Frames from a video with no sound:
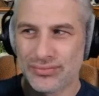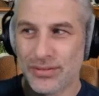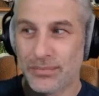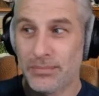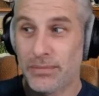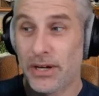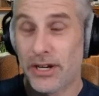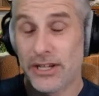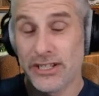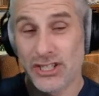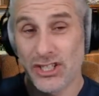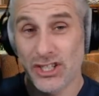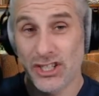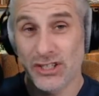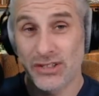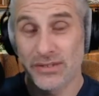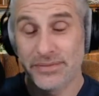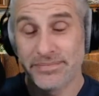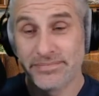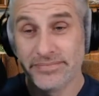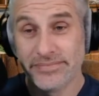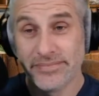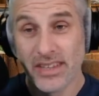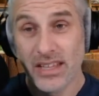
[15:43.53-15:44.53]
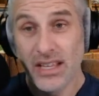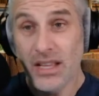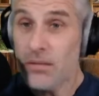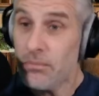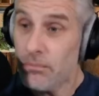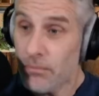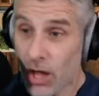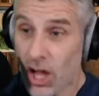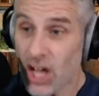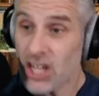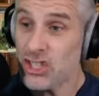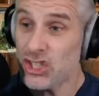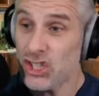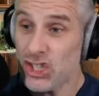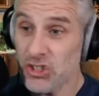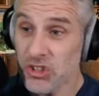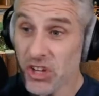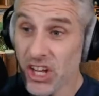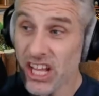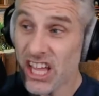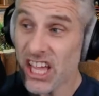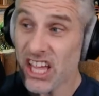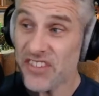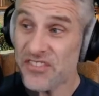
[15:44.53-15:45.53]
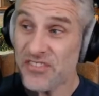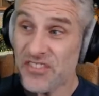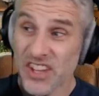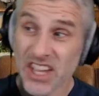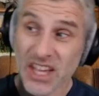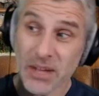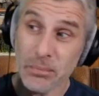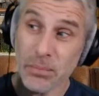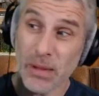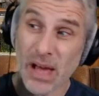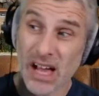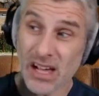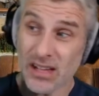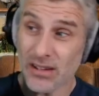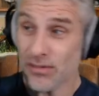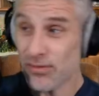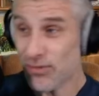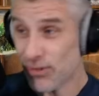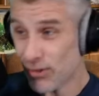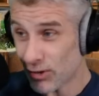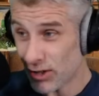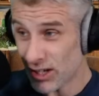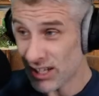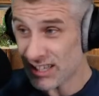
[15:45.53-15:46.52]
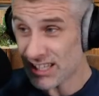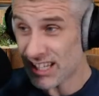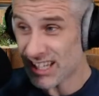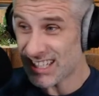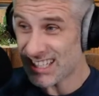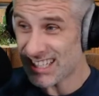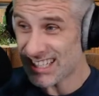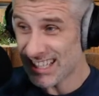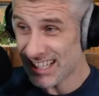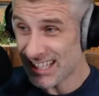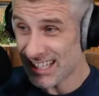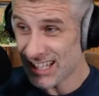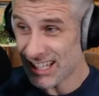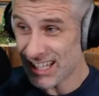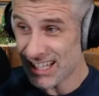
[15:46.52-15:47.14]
Mind you, mind you, they get fair bang for it, don't they?